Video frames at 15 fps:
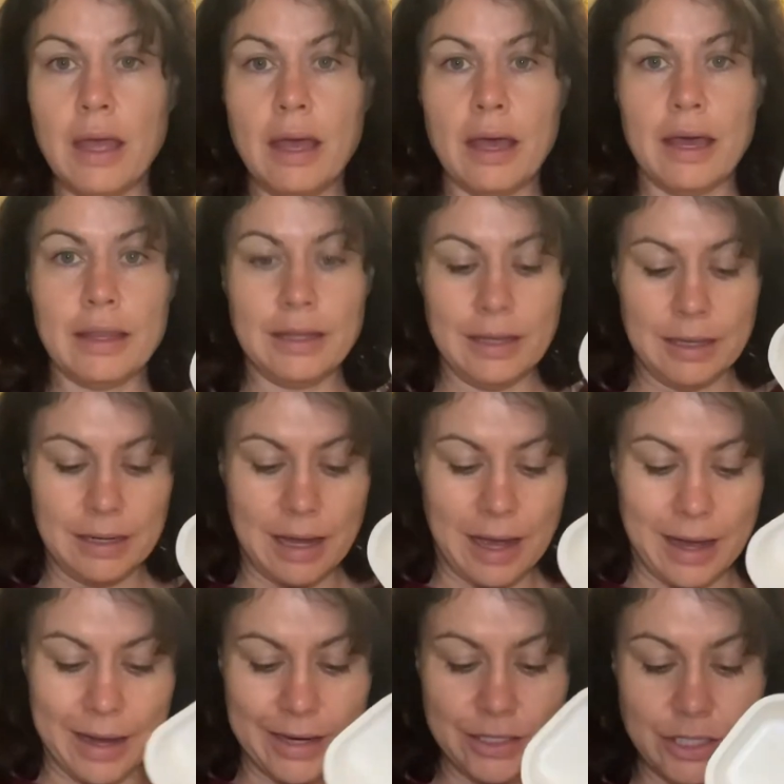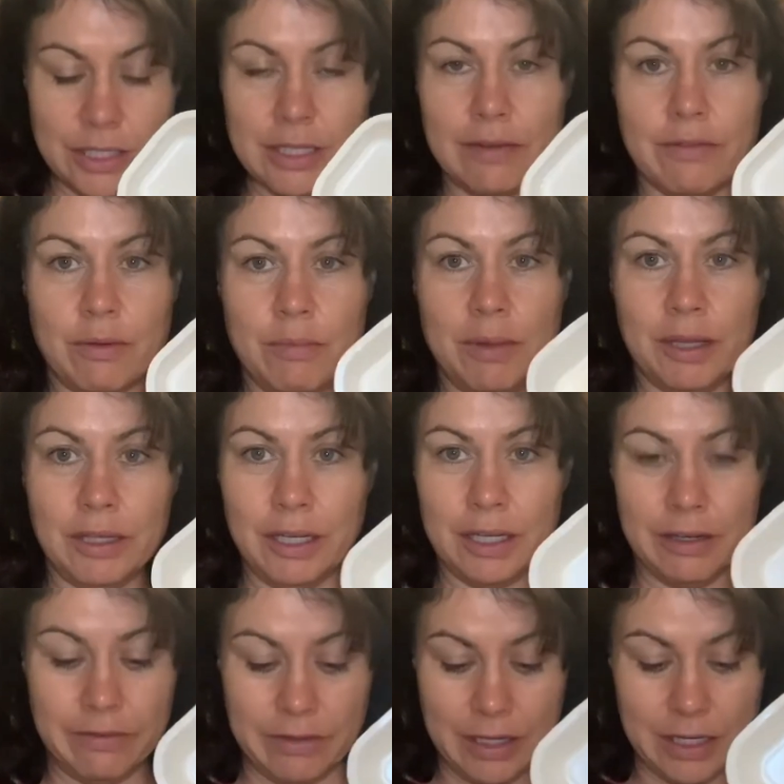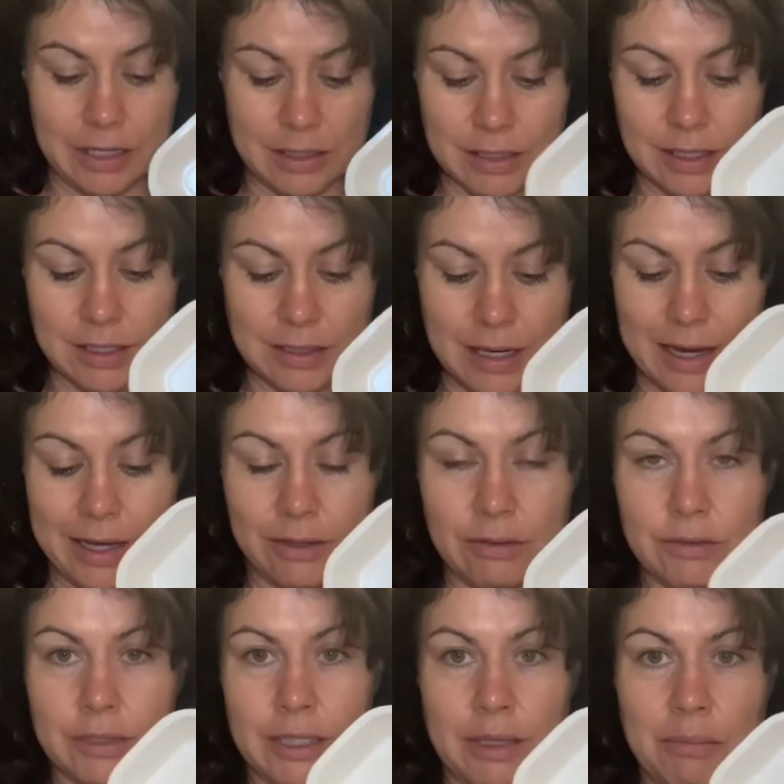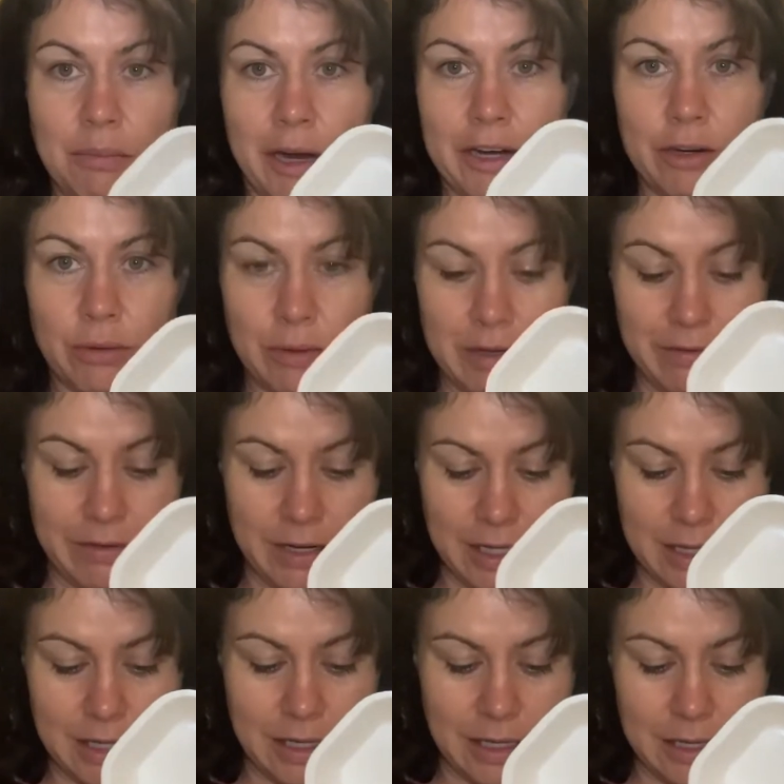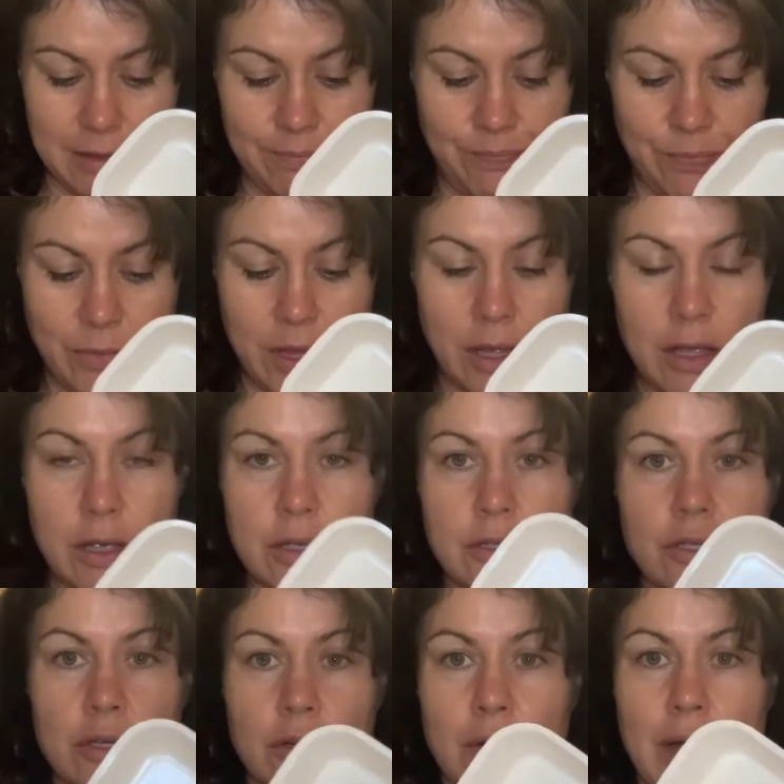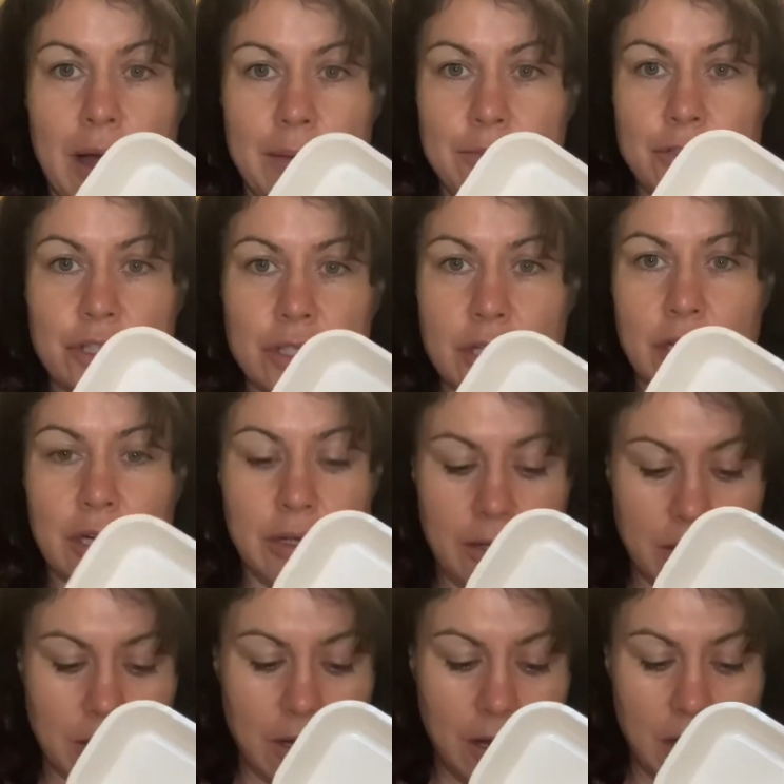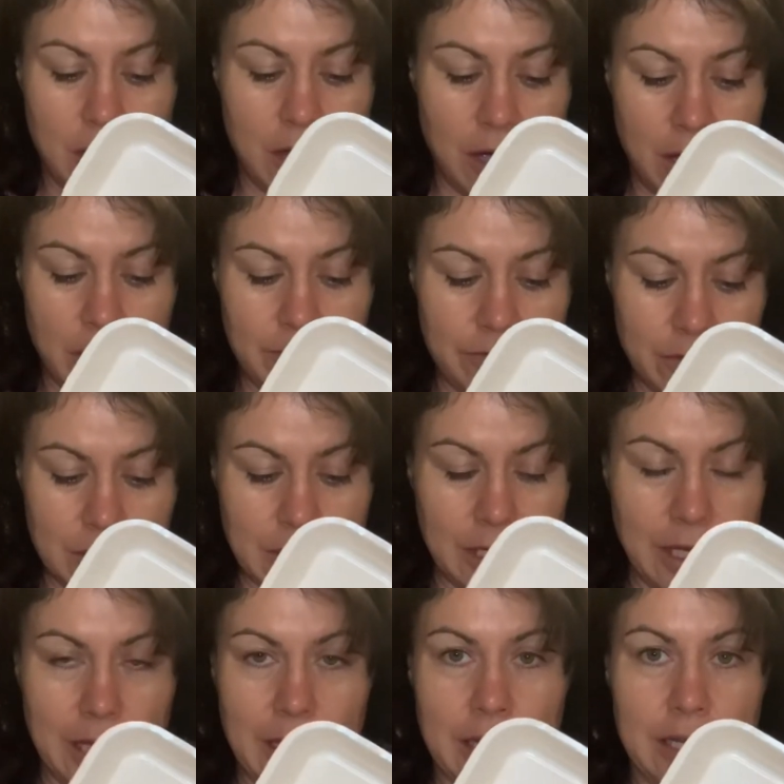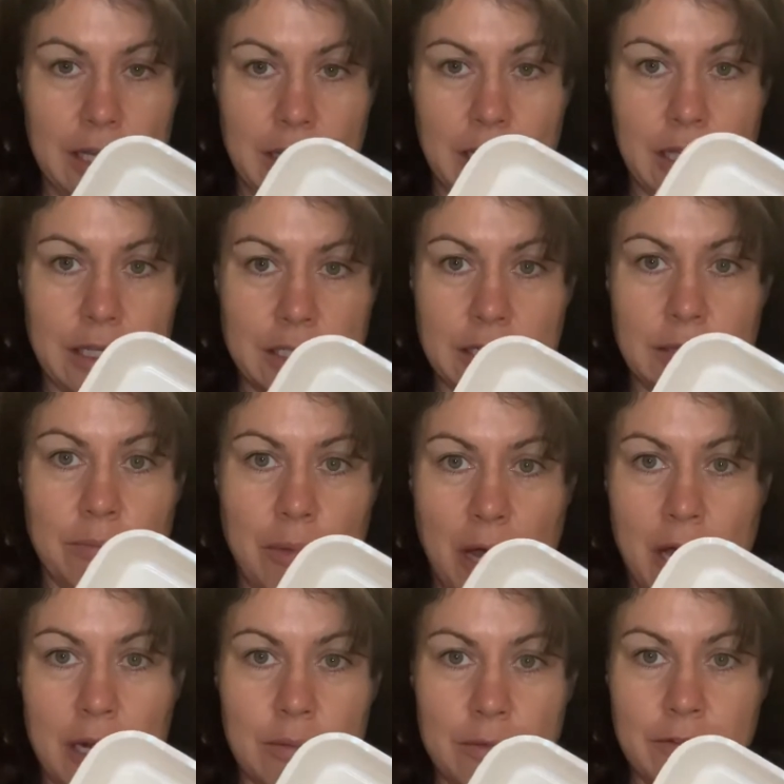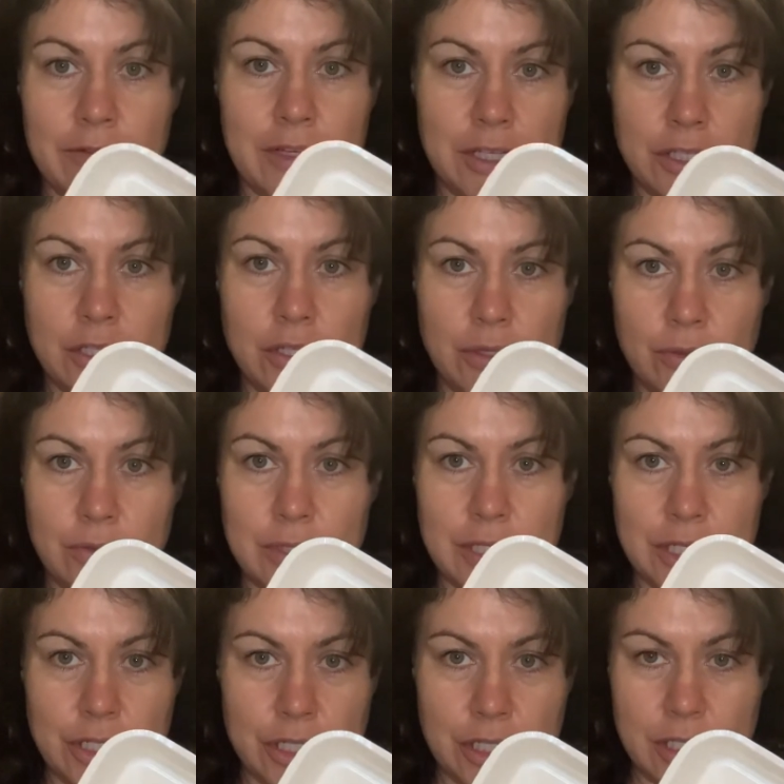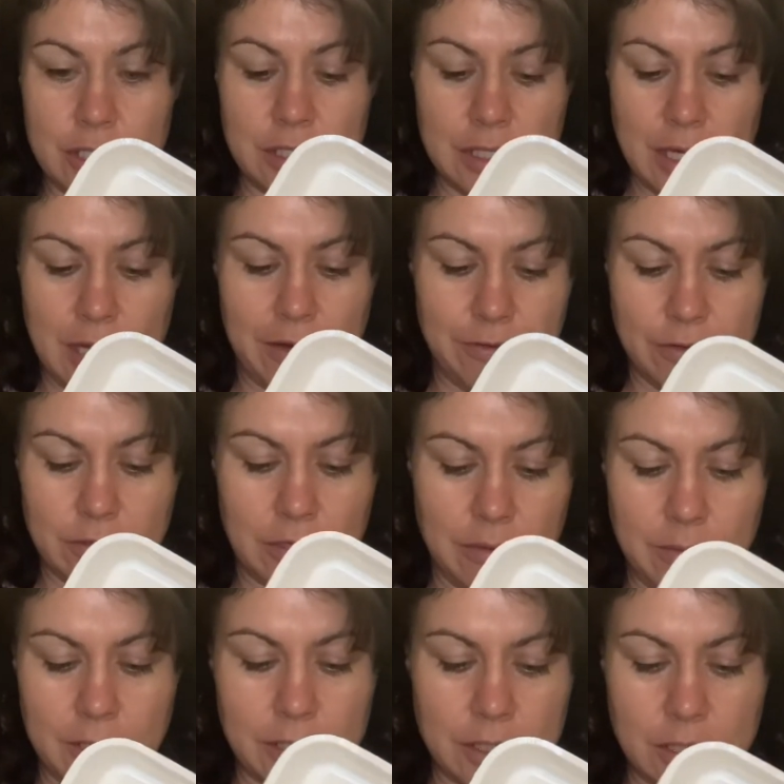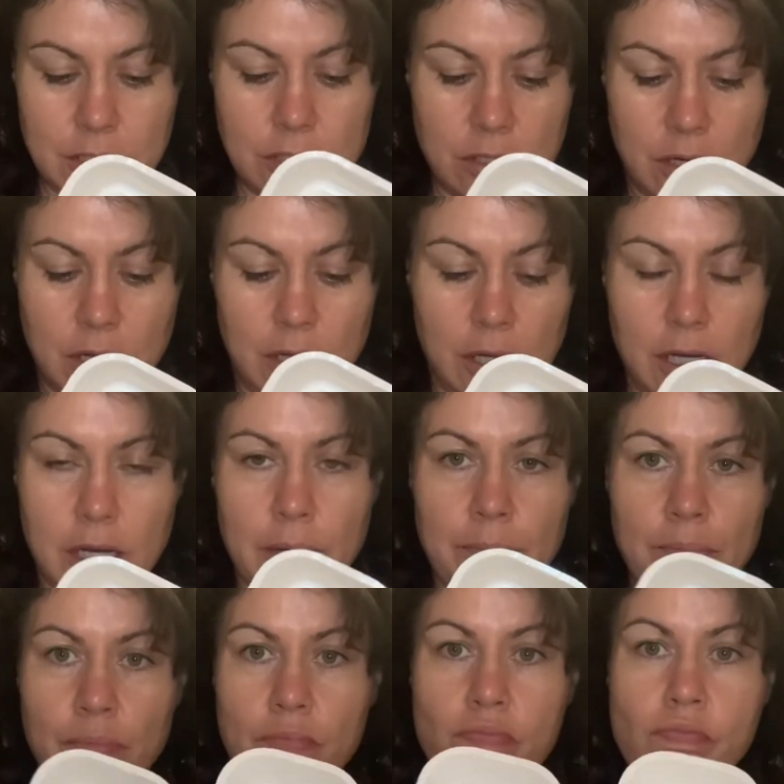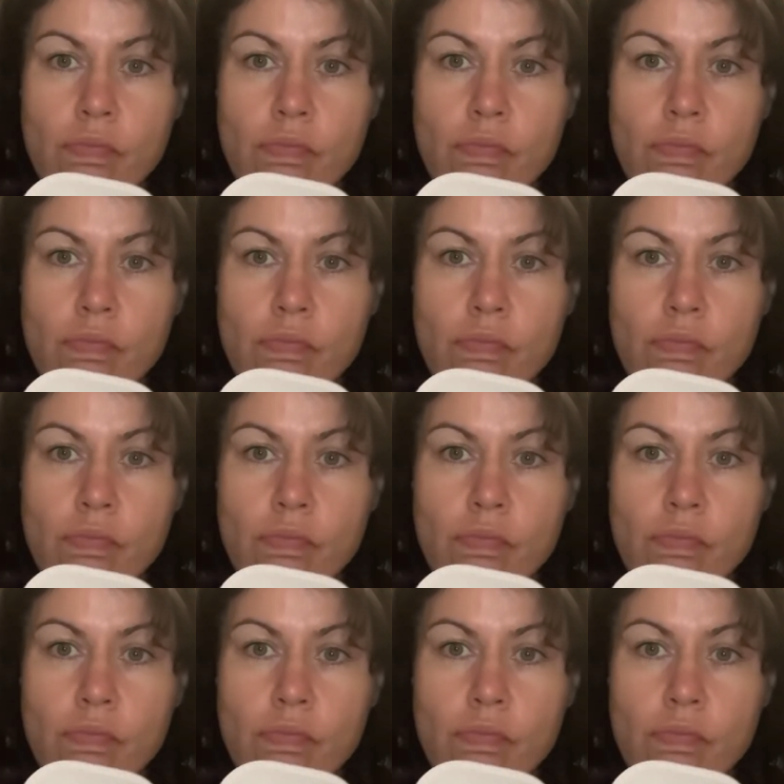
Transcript: And then I just have a million of these because I don't really microwave anything. So I'm just gonna cover the candy into the bottom of these two dishes after I mix this all up.